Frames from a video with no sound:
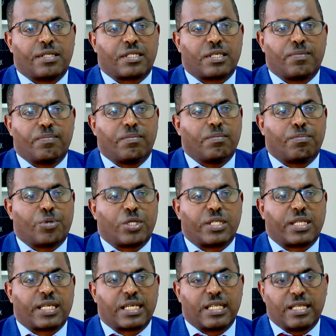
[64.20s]
some
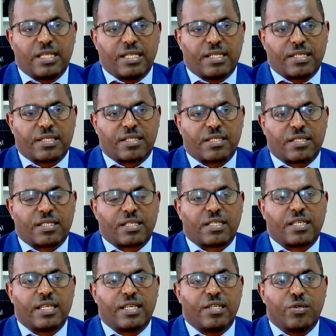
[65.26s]
political elitists,
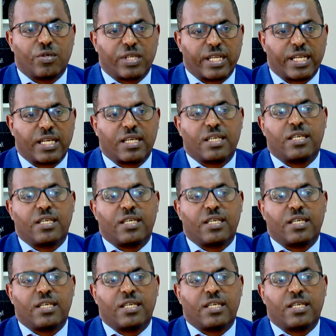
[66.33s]
ignoring